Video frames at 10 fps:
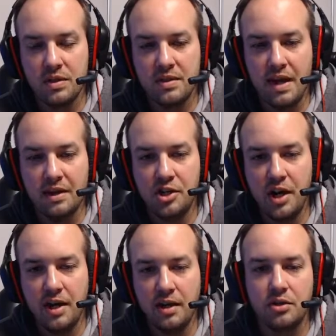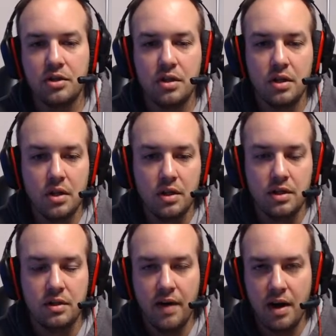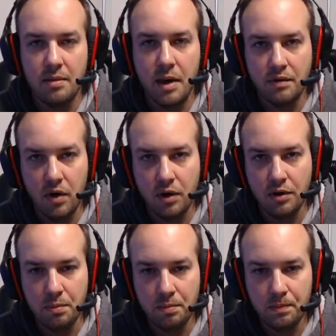is that change divided by the volume.